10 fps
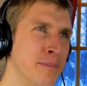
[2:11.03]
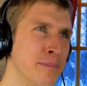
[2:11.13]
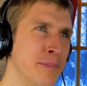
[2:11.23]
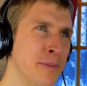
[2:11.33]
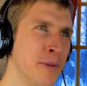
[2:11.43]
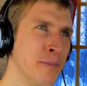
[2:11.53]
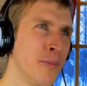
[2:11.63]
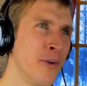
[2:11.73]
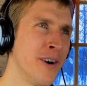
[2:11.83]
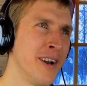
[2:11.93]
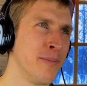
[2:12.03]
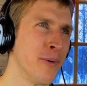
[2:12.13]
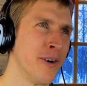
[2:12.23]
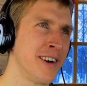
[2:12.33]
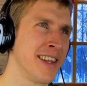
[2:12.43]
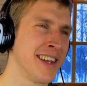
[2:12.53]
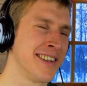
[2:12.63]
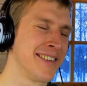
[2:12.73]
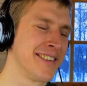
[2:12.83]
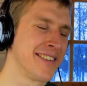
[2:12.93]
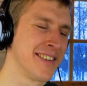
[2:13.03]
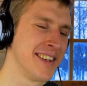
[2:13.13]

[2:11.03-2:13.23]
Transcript: people more and more get